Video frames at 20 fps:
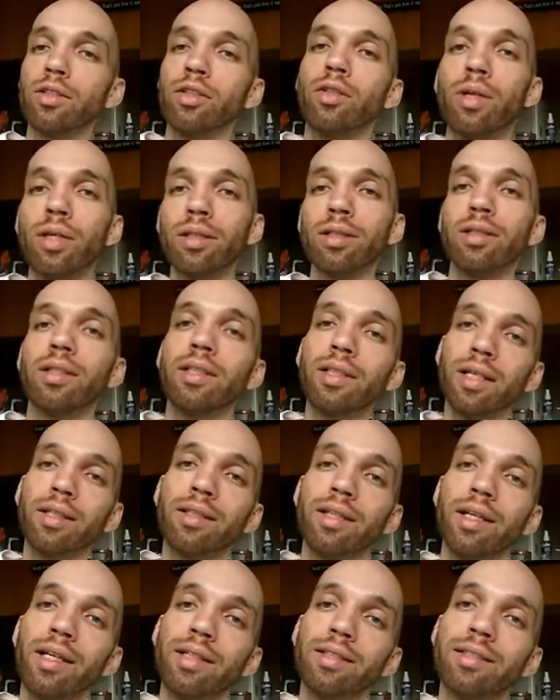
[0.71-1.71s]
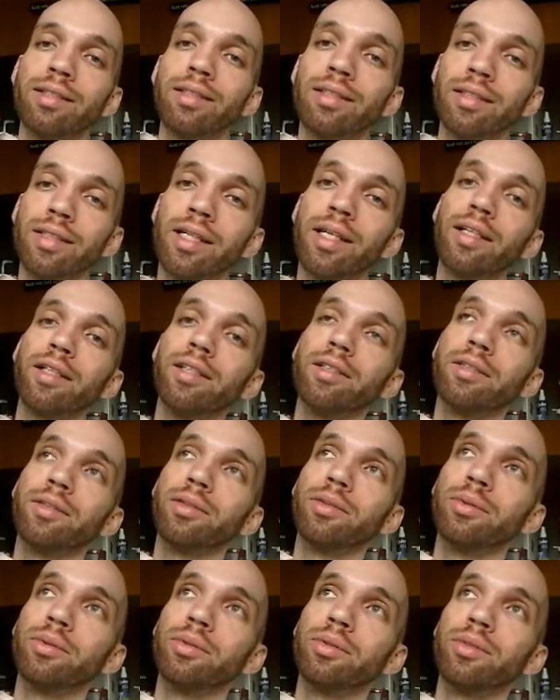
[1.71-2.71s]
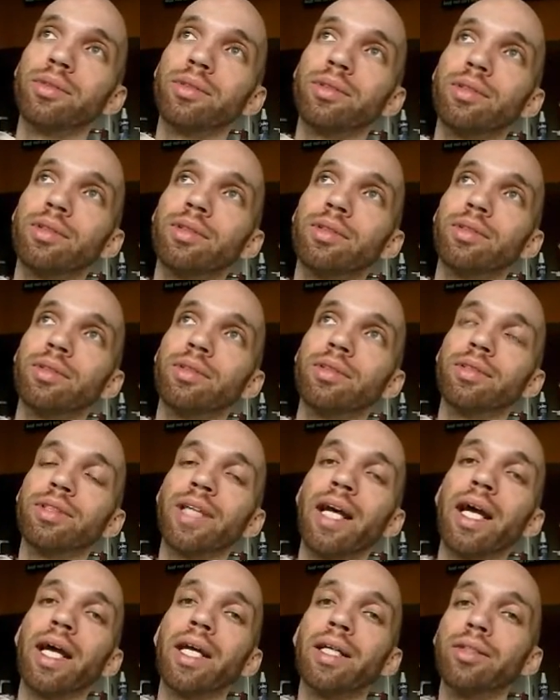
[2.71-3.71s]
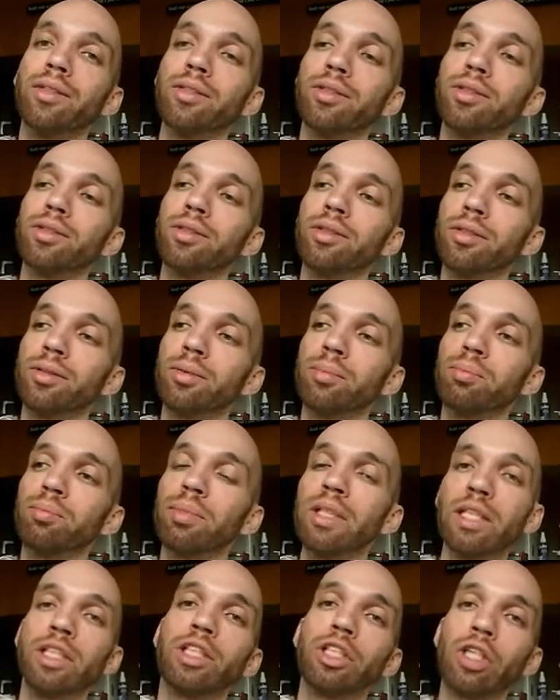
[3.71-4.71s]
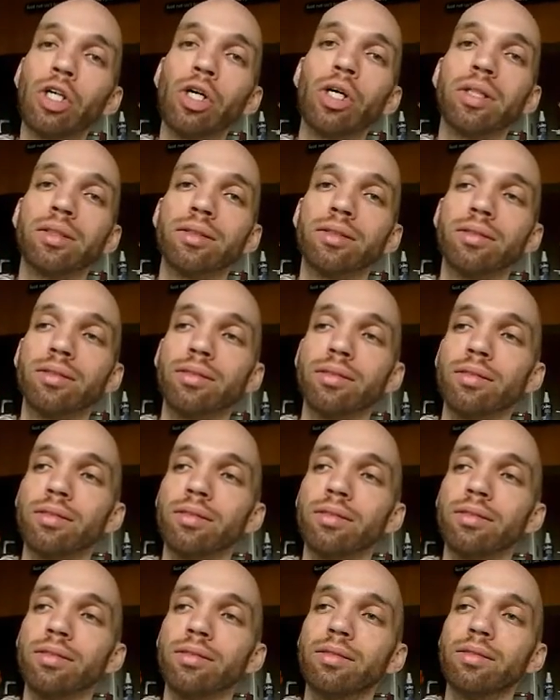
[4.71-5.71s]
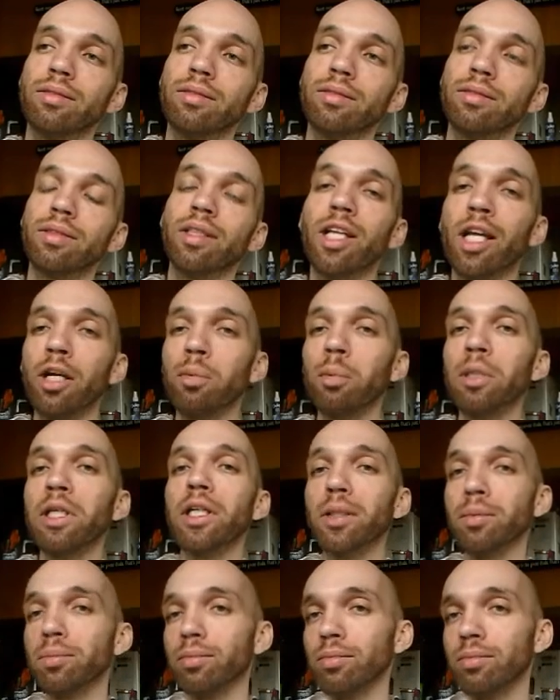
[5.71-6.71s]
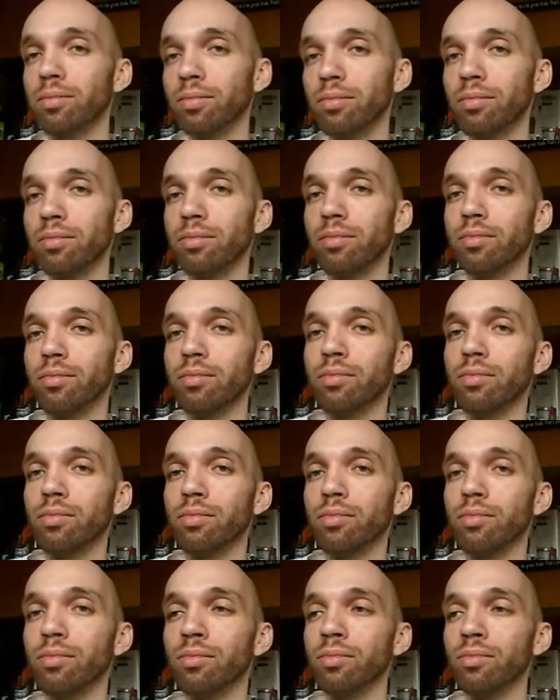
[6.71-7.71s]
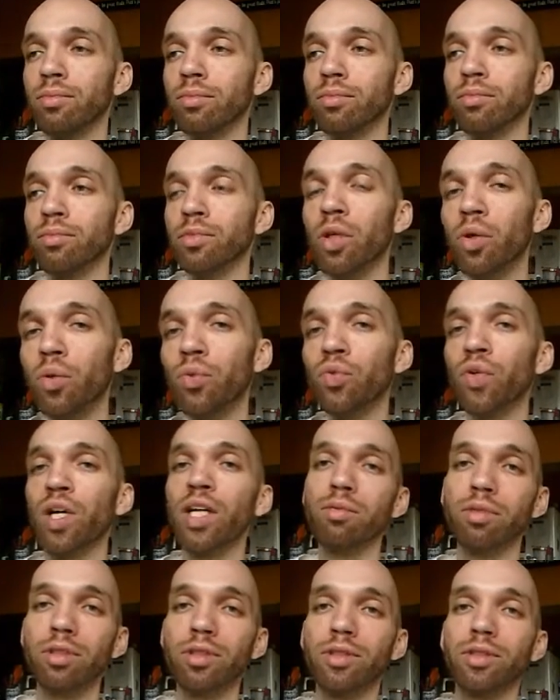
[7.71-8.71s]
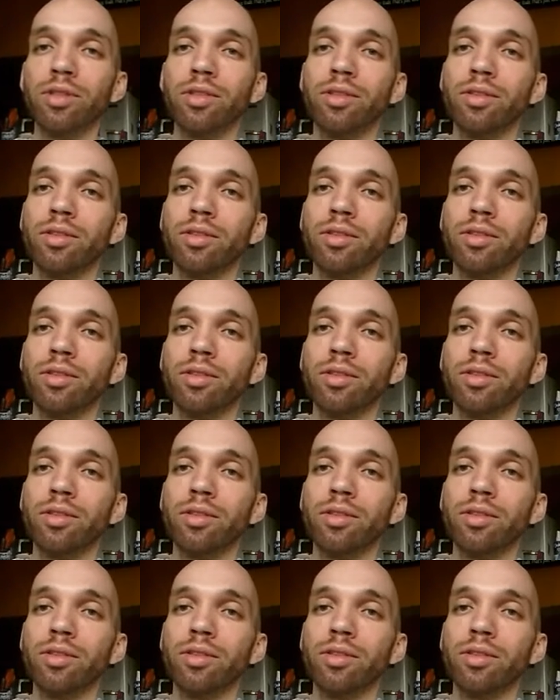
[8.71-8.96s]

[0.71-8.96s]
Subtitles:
So I think I'd like to say that Big Sean and Eminem, no favors,